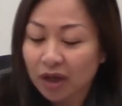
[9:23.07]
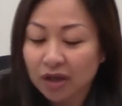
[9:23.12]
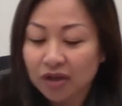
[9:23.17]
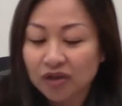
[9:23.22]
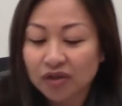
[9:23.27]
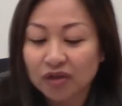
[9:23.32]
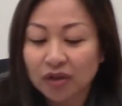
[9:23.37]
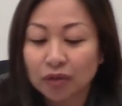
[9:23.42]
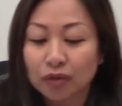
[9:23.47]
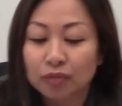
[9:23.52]

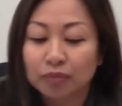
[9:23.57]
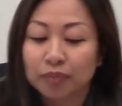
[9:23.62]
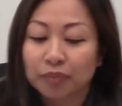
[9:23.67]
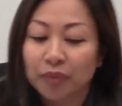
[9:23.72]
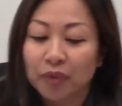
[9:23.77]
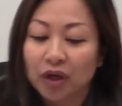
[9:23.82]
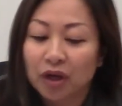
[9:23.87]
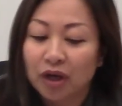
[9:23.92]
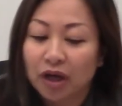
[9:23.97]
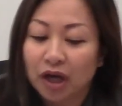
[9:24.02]
So,
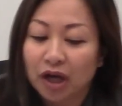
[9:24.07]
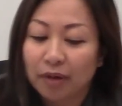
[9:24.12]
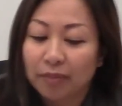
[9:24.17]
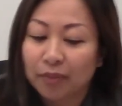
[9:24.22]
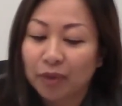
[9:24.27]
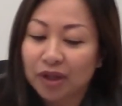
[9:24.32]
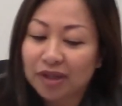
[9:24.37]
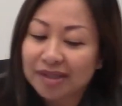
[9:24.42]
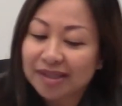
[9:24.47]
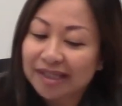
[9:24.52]

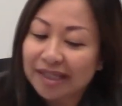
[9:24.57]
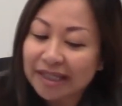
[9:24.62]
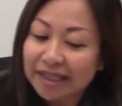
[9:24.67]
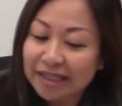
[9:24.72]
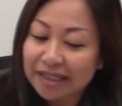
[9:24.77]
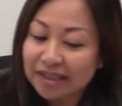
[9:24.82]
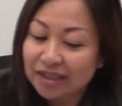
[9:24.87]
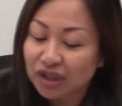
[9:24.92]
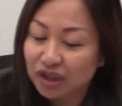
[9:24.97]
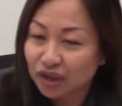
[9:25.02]
not saying
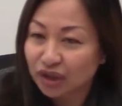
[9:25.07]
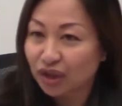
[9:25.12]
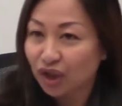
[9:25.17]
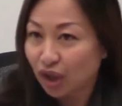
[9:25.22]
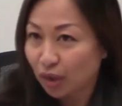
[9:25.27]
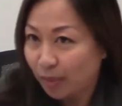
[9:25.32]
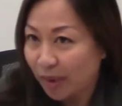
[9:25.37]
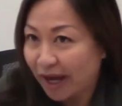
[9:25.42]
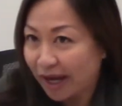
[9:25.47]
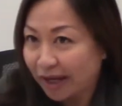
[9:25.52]
it's good
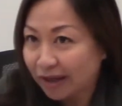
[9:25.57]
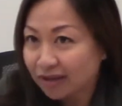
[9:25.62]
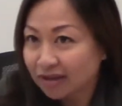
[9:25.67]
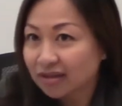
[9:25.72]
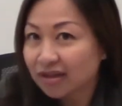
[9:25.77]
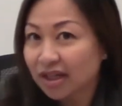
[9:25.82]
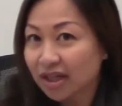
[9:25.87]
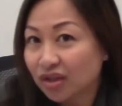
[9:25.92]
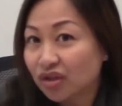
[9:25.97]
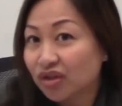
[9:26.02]
or
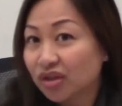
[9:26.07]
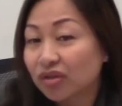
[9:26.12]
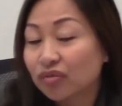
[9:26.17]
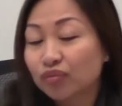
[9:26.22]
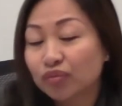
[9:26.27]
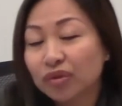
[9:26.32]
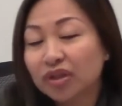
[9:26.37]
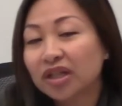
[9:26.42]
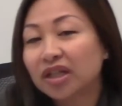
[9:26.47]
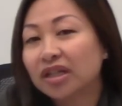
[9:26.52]
bad, it just
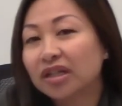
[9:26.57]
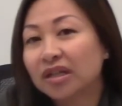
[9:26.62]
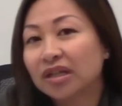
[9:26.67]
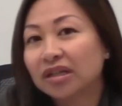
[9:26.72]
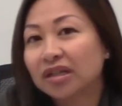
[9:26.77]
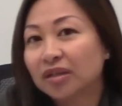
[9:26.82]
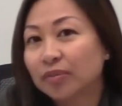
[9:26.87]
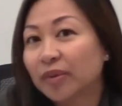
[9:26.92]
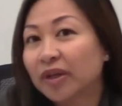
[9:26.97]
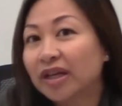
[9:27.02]
really
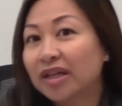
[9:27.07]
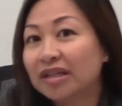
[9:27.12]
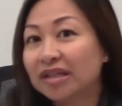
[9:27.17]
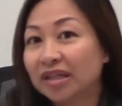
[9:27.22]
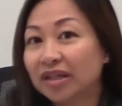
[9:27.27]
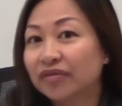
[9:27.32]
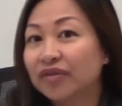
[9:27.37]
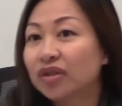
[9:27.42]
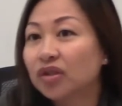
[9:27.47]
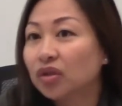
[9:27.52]
depends
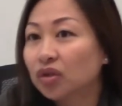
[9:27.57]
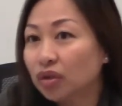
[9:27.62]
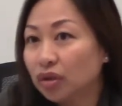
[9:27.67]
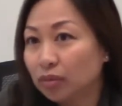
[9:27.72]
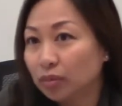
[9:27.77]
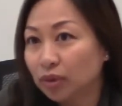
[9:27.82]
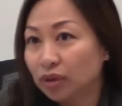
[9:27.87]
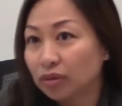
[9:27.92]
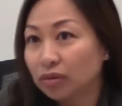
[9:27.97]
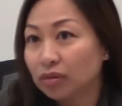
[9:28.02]
if it's
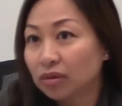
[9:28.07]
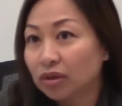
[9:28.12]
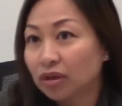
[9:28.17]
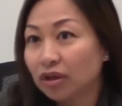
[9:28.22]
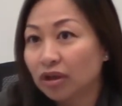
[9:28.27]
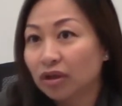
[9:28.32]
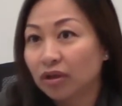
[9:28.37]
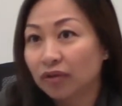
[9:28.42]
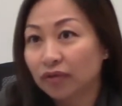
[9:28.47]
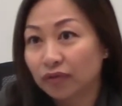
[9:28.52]
suitable
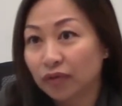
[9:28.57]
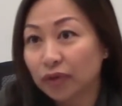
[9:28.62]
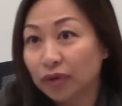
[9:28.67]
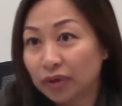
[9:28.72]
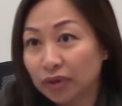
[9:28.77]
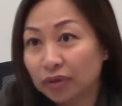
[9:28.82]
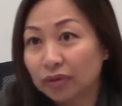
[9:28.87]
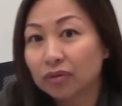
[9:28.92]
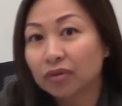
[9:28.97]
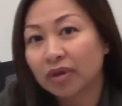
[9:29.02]
for
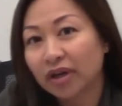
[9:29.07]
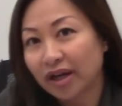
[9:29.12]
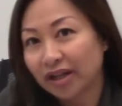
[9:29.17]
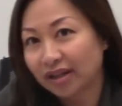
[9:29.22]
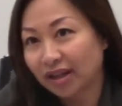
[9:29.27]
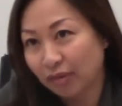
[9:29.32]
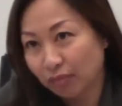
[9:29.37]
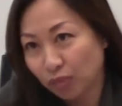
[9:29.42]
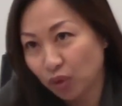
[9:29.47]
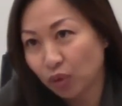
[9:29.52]
you
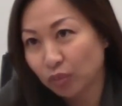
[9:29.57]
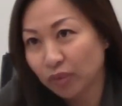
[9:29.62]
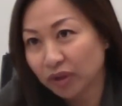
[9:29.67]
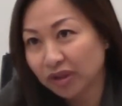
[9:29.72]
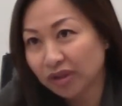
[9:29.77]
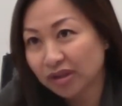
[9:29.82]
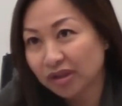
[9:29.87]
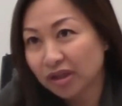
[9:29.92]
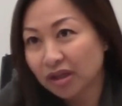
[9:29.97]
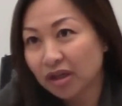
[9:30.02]
at that
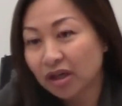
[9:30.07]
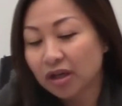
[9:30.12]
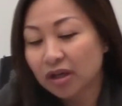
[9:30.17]
moment.